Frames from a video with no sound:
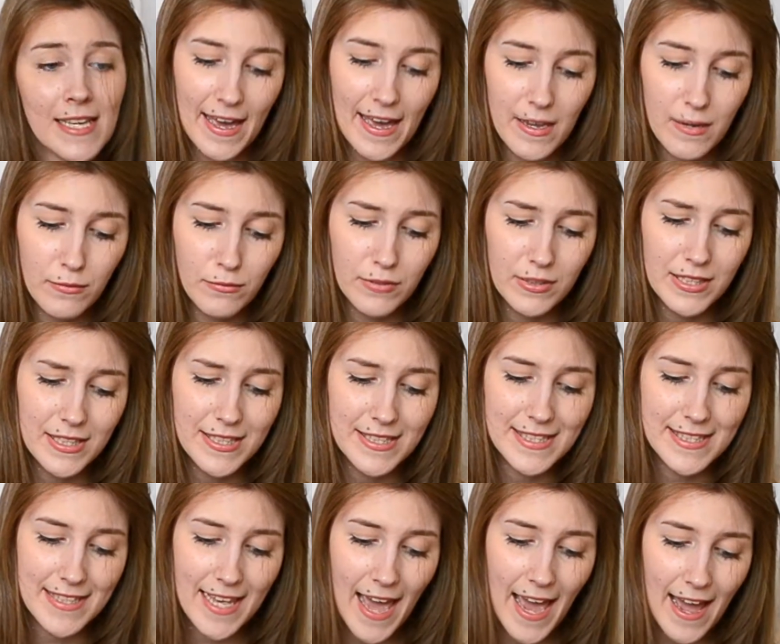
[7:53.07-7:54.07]
am really
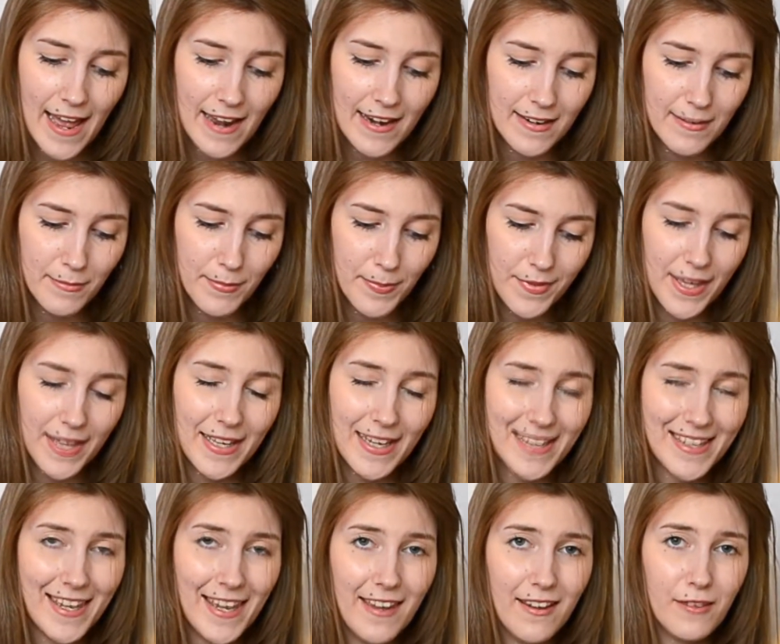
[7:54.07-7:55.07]
sad that I
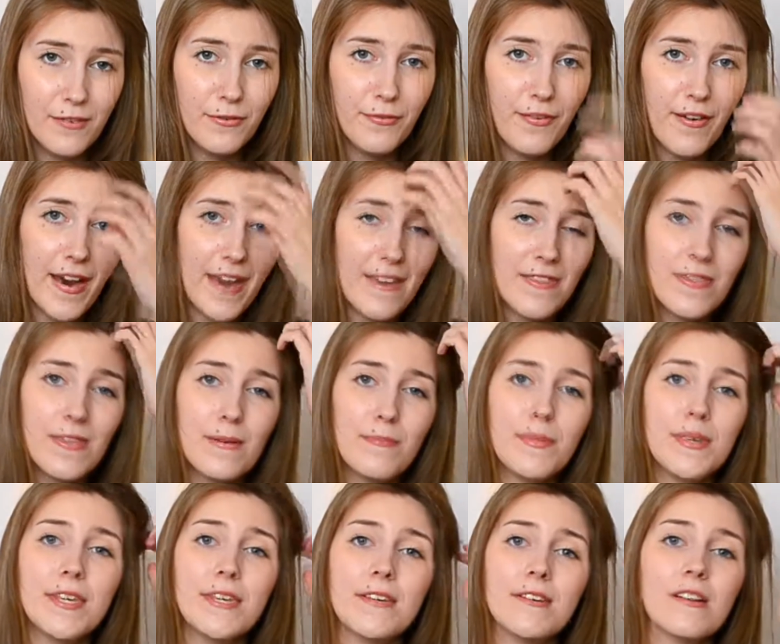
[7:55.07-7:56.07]
can't find them
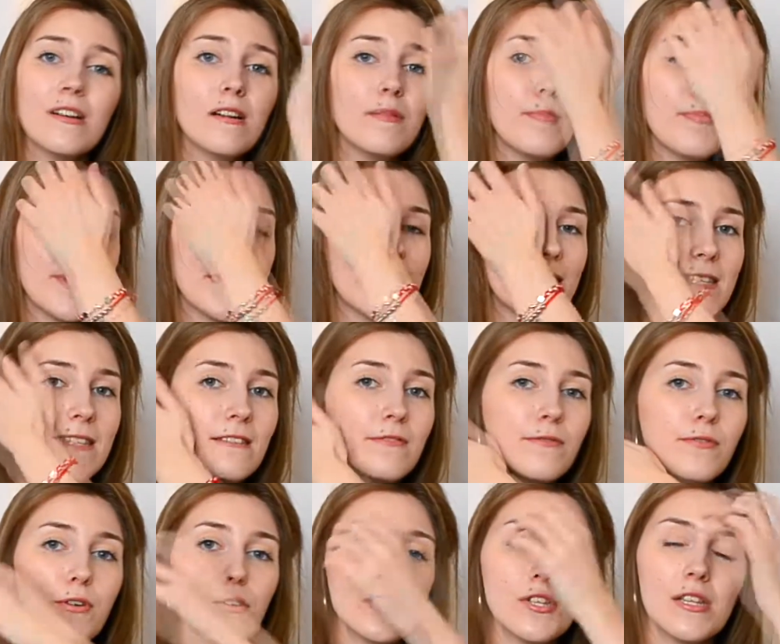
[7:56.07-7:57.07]
here, because
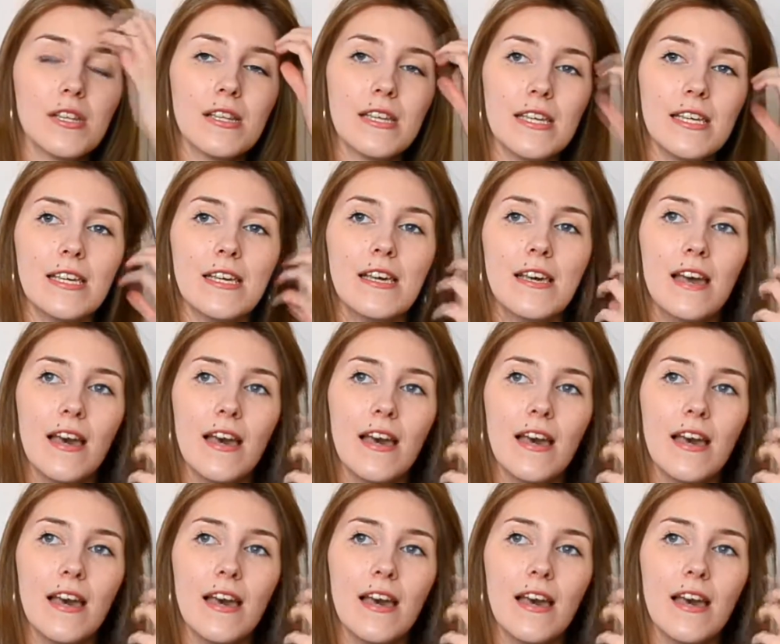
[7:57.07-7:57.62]
unfortunately,